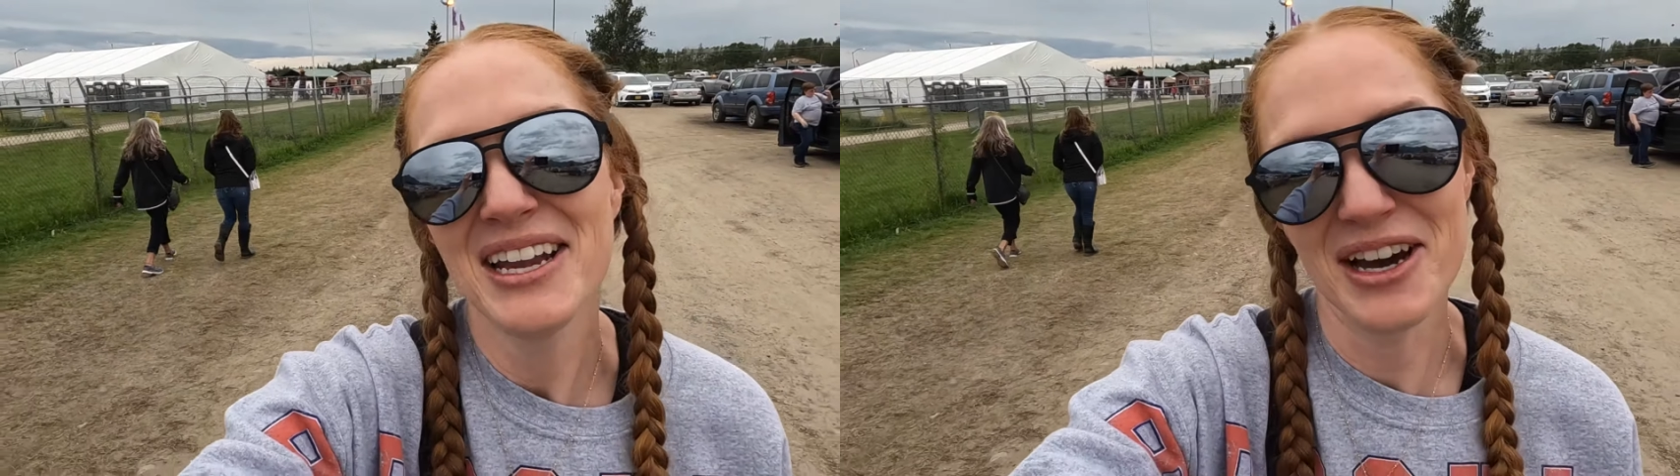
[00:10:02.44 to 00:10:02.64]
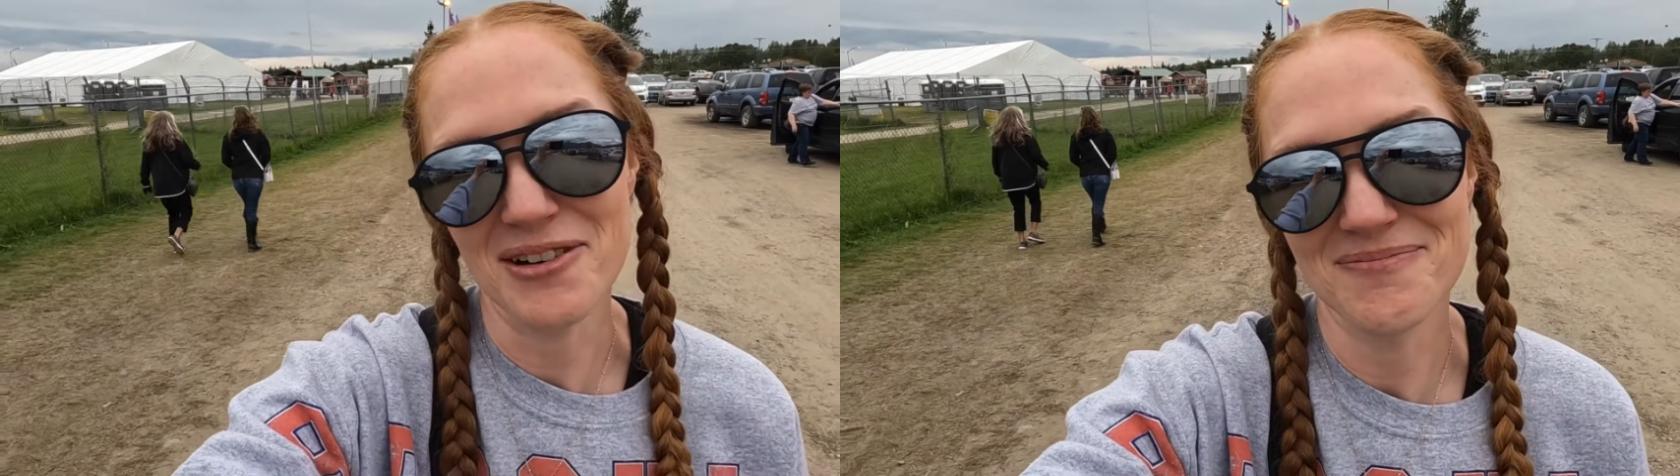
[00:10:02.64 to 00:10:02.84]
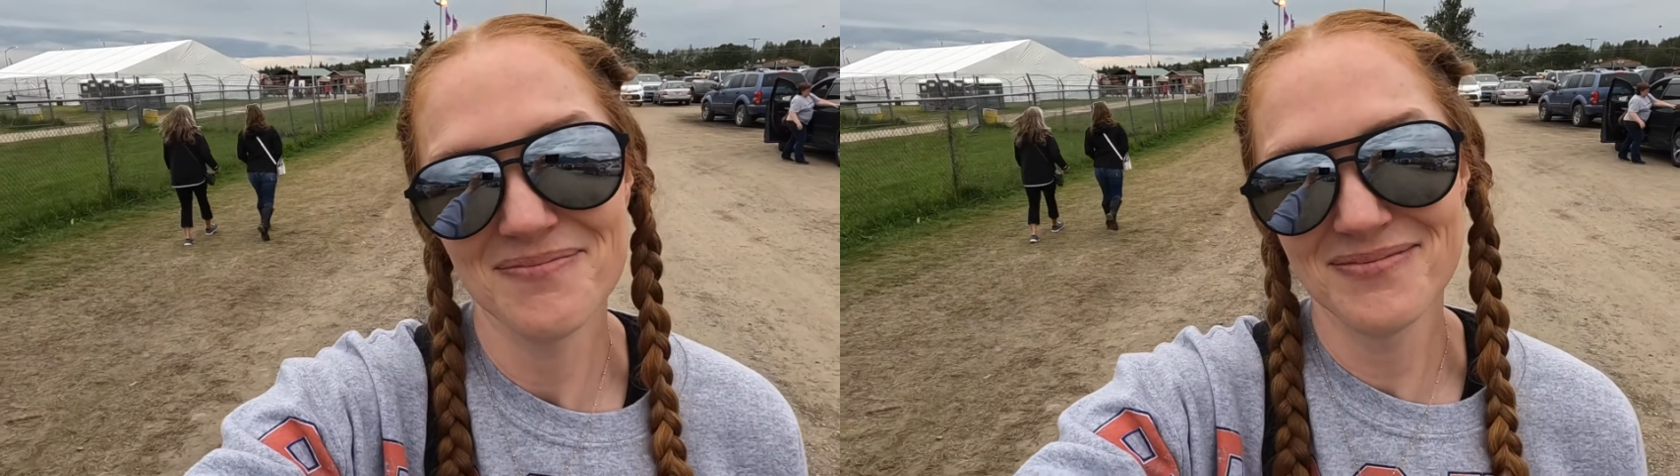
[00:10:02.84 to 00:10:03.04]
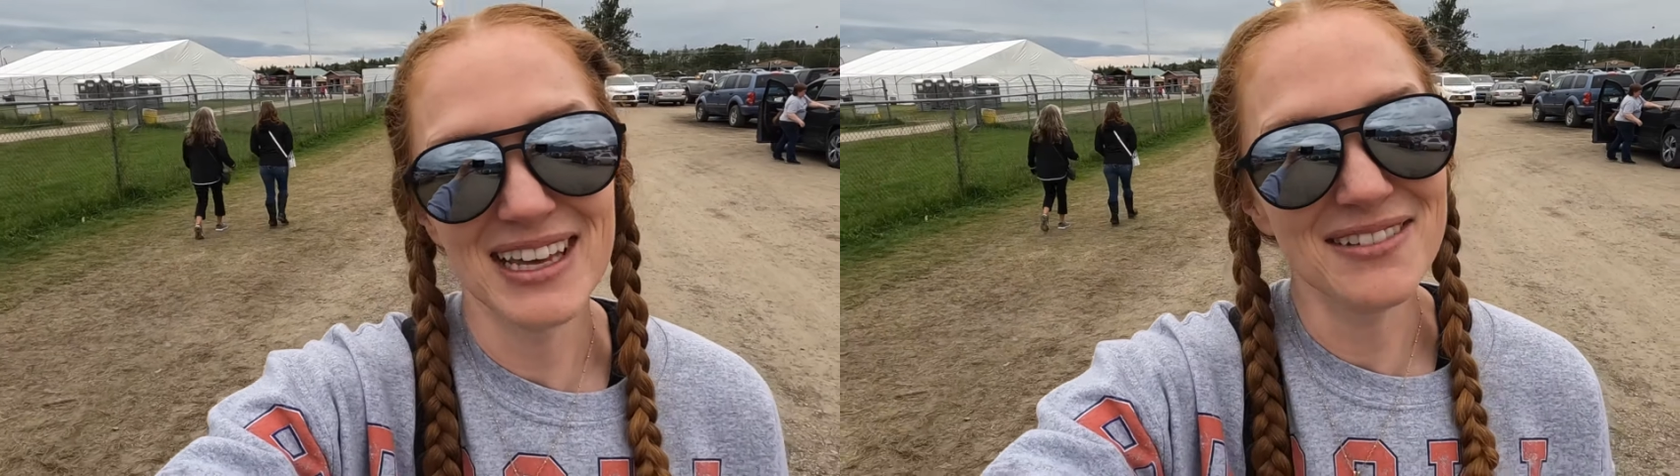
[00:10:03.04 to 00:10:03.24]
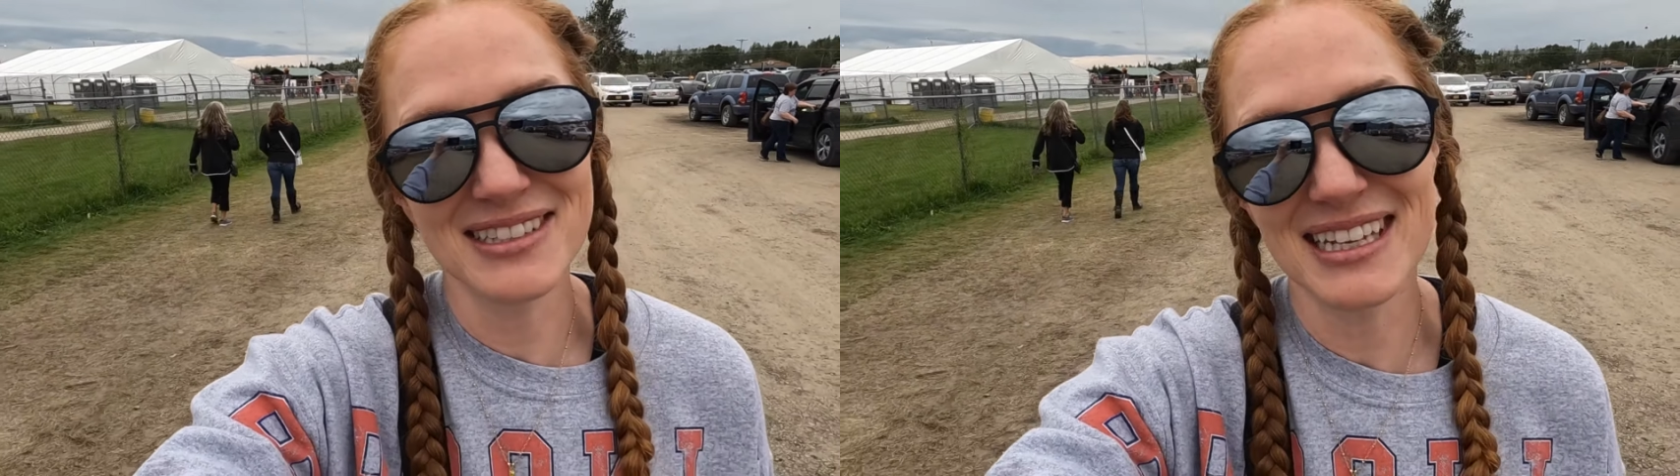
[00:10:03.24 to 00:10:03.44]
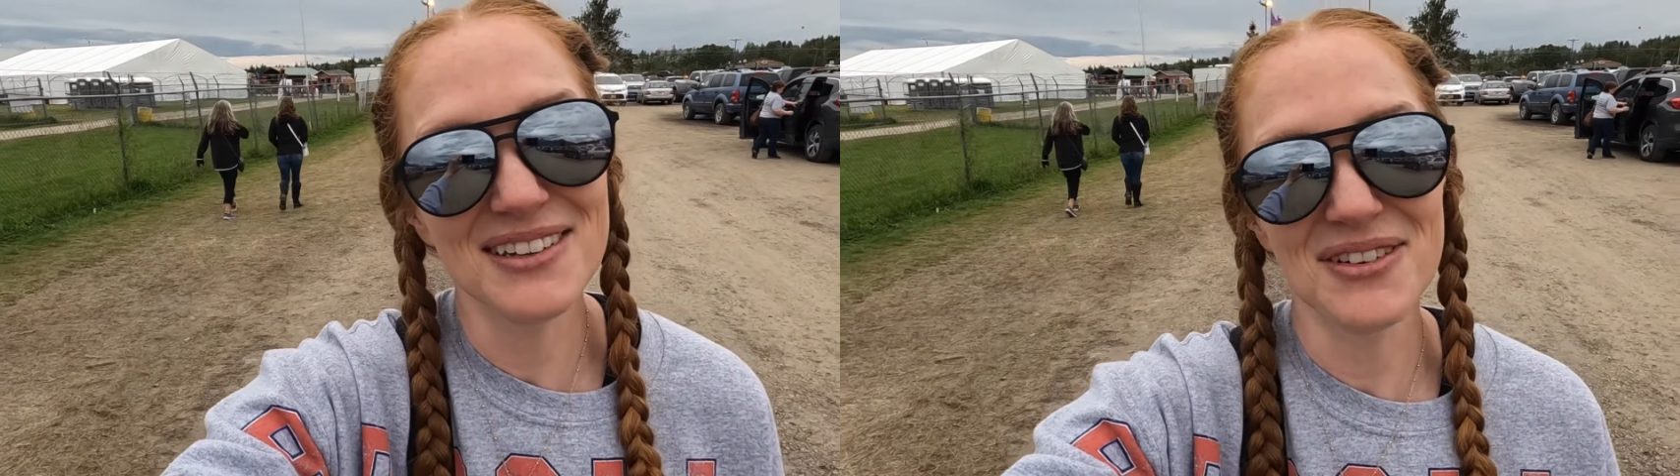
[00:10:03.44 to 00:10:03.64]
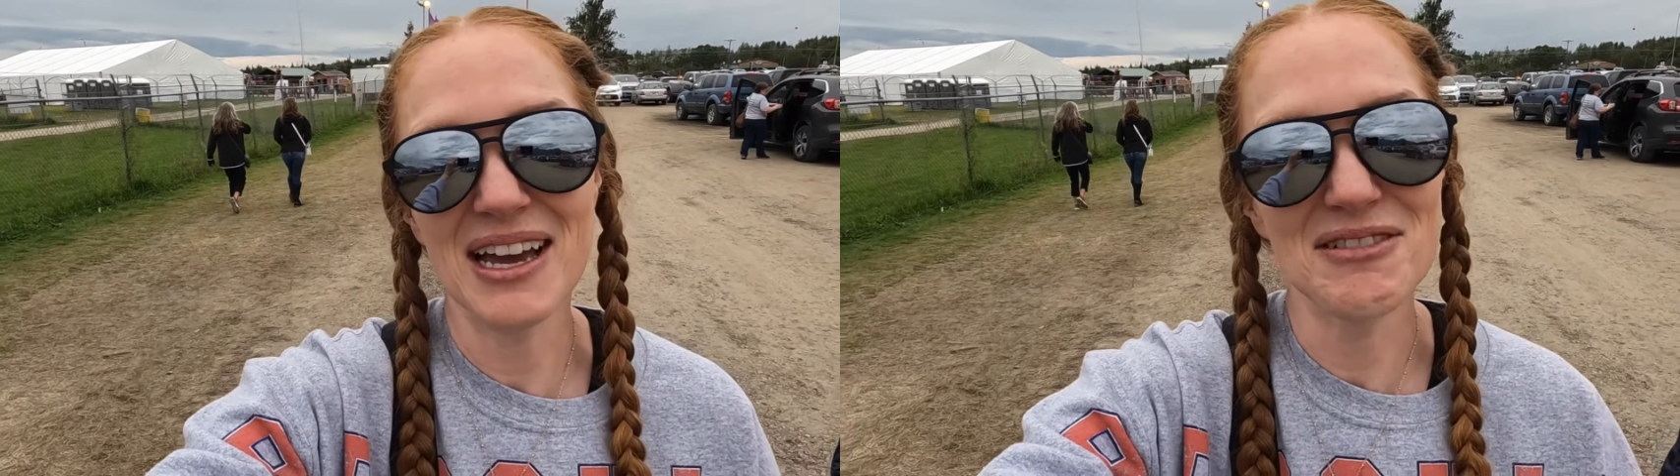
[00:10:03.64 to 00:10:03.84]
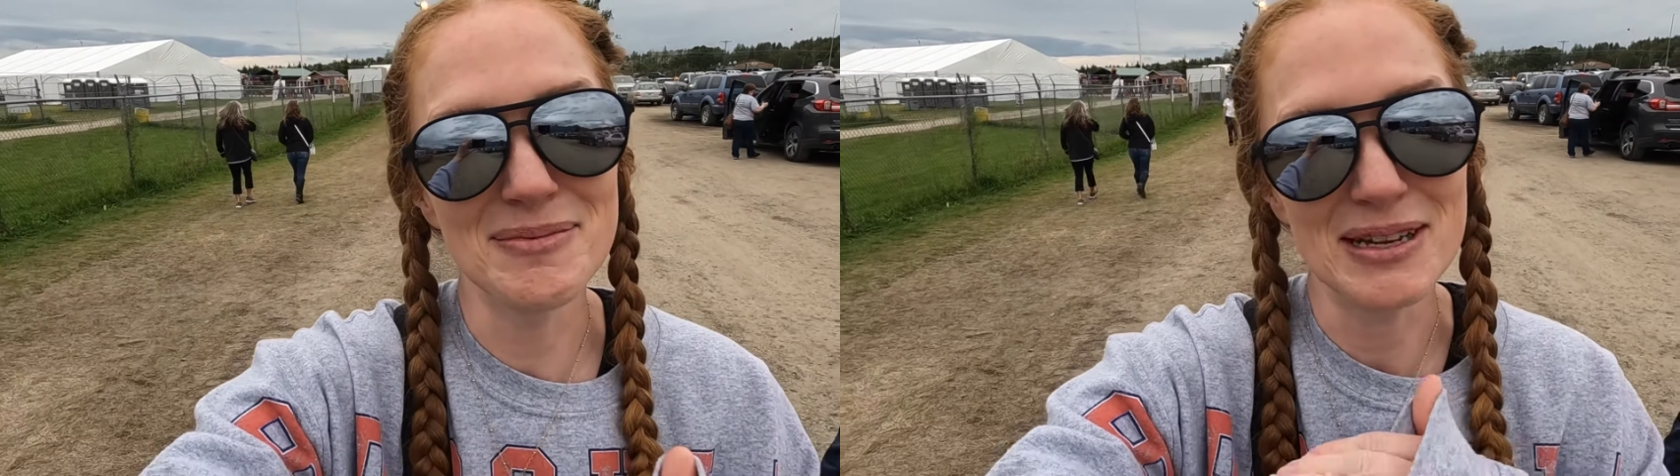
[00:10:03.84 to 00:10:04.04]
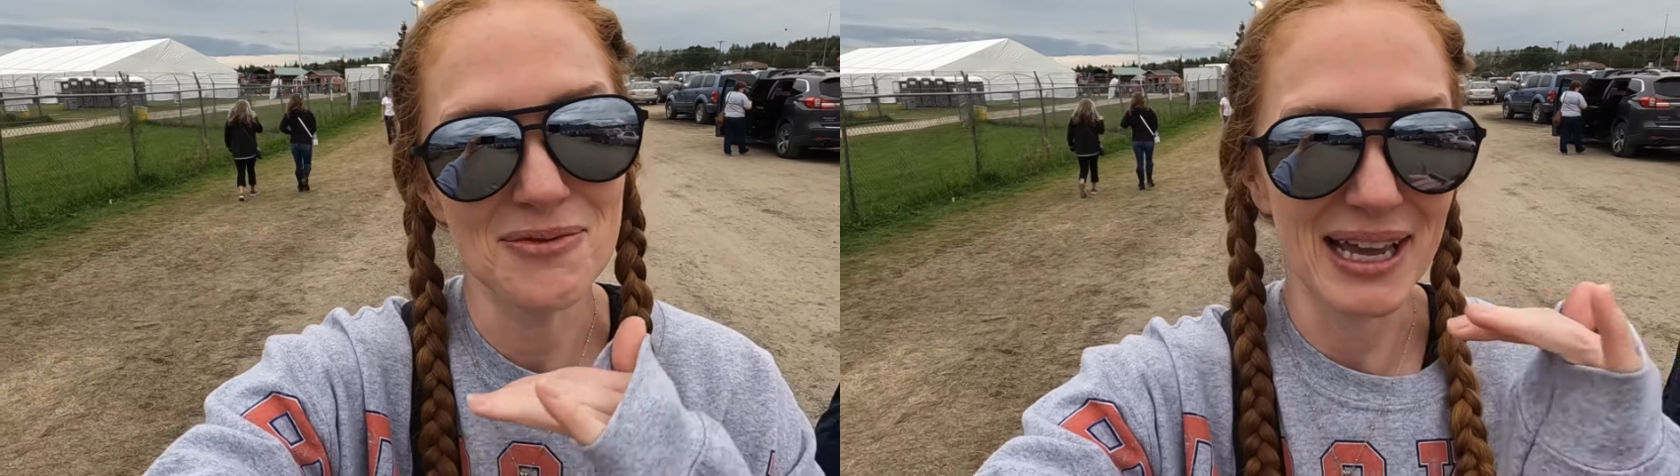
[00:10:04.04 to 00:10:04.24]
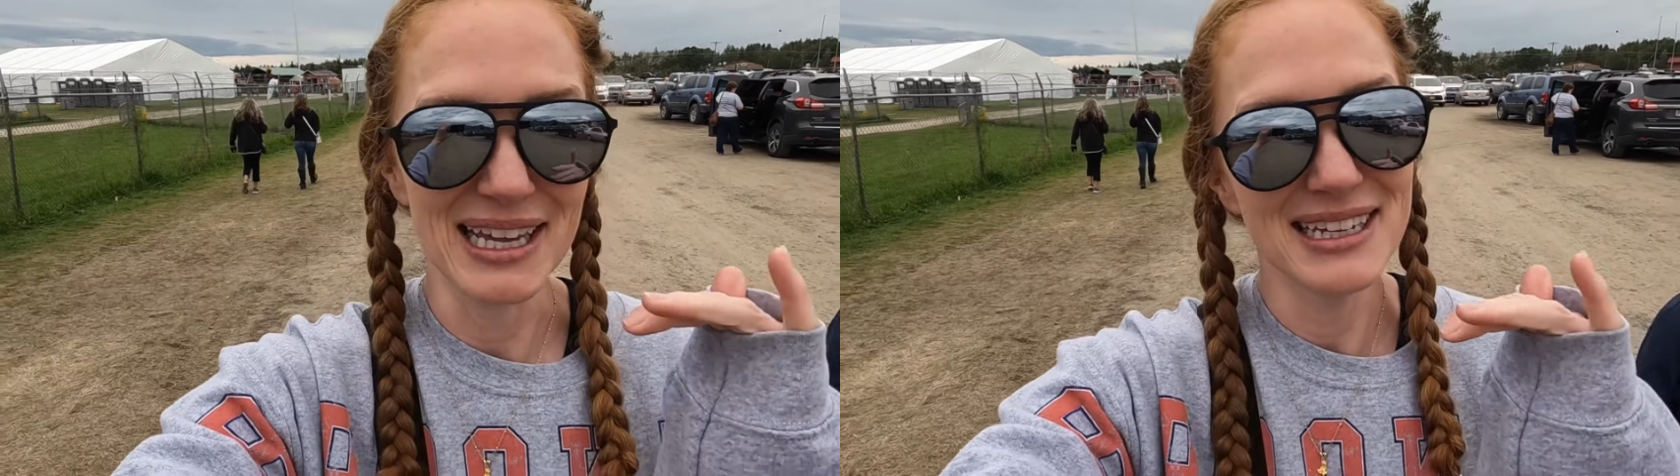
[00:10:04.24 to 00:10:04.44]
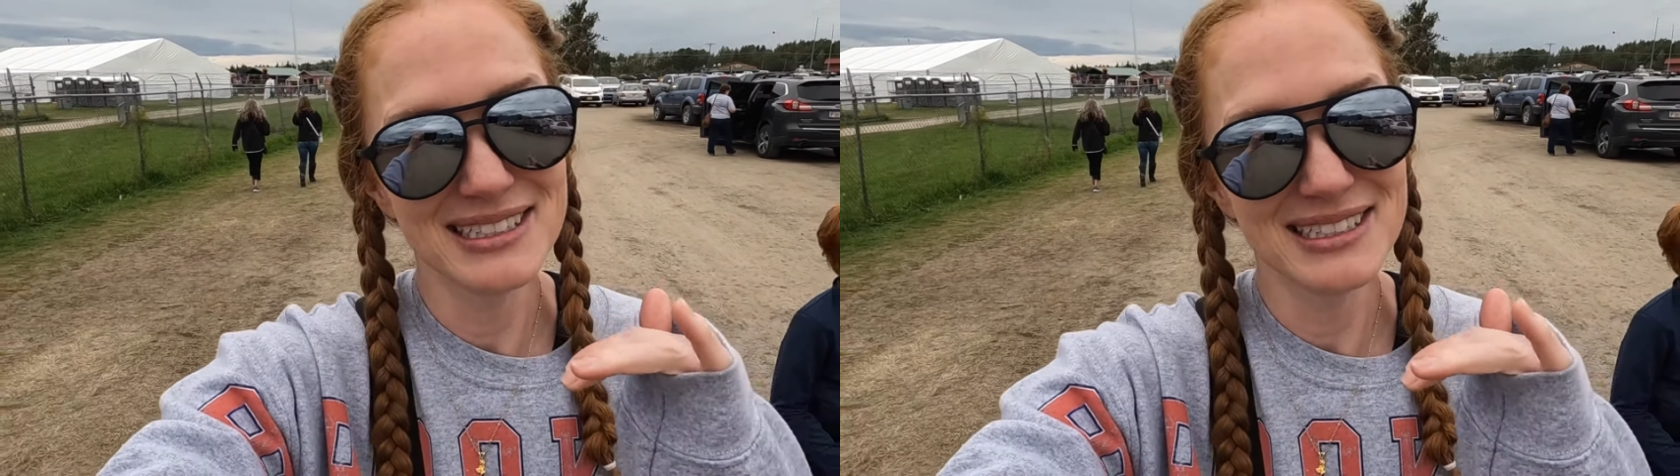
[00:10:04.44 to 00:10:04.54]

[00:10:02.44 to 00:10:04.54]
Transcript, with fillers: No, this event would be way